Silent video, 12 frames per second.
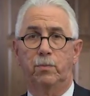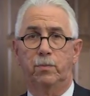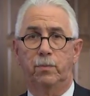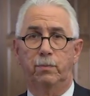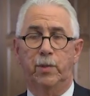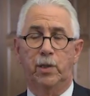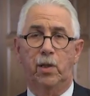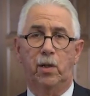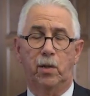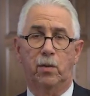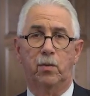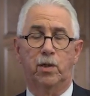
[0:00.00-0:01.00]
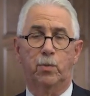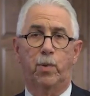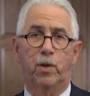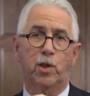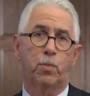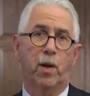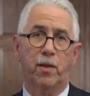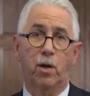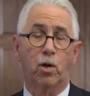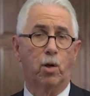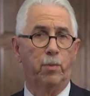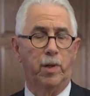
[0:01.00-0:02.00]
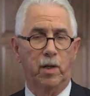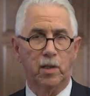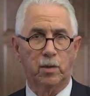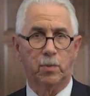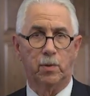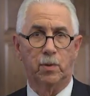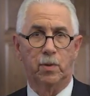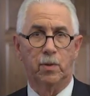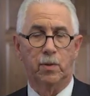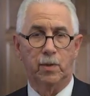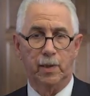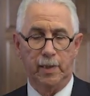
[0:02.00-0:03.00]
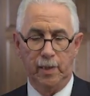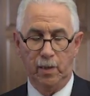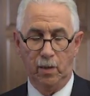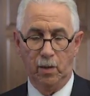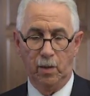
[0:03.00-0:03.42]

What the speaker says: material that's produced by the Oklahoma Municipal League